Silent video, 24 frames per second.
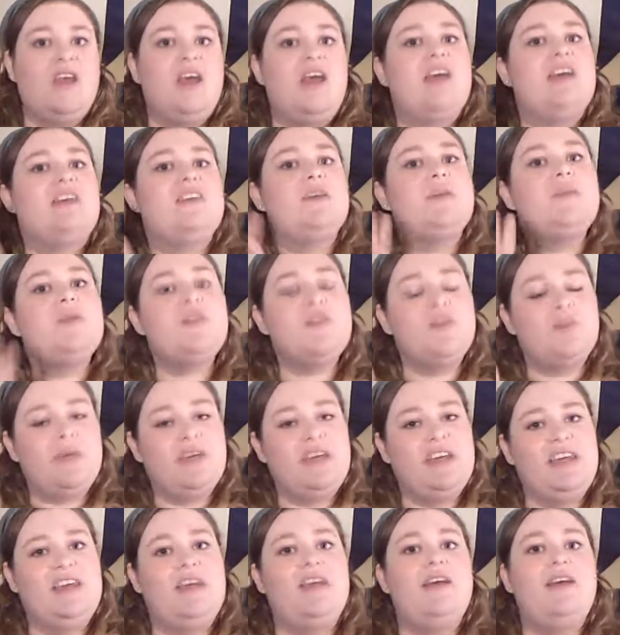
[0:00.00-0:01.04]
And number
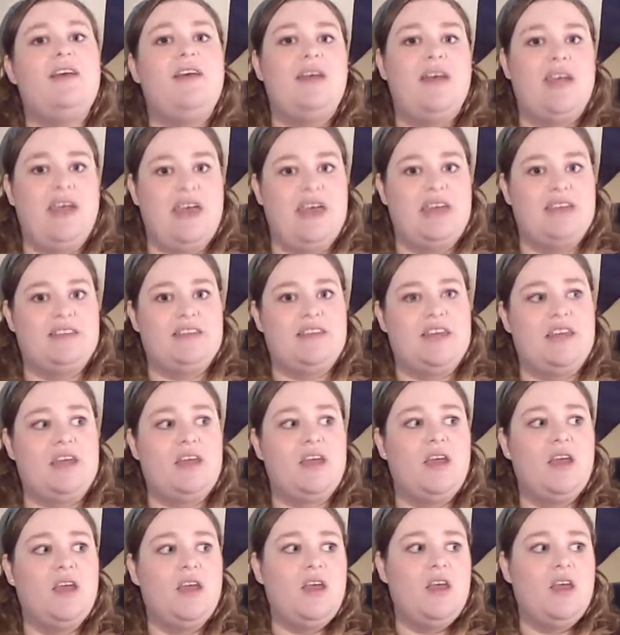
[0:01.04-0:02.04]
3, ending.